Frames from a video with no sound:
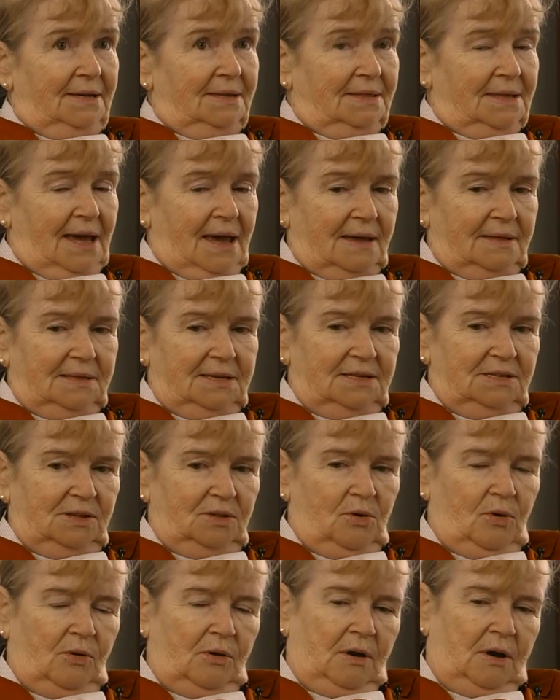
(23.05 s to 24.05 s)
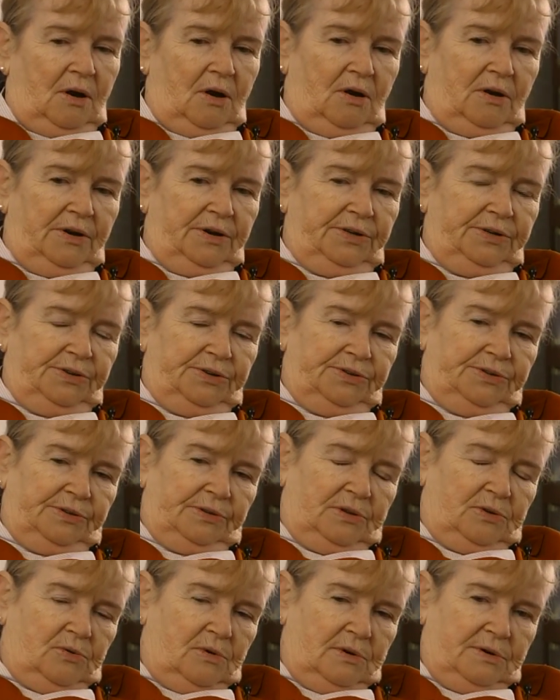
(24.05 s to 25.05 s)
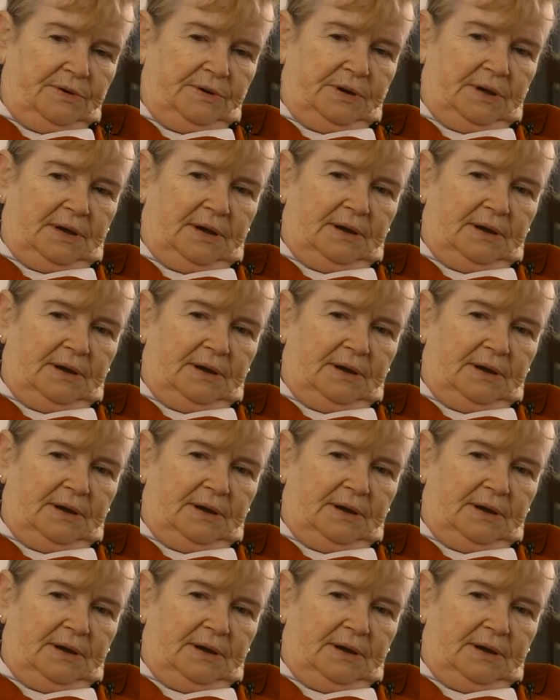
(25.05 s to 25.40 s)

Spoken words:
and they had these long corridor, long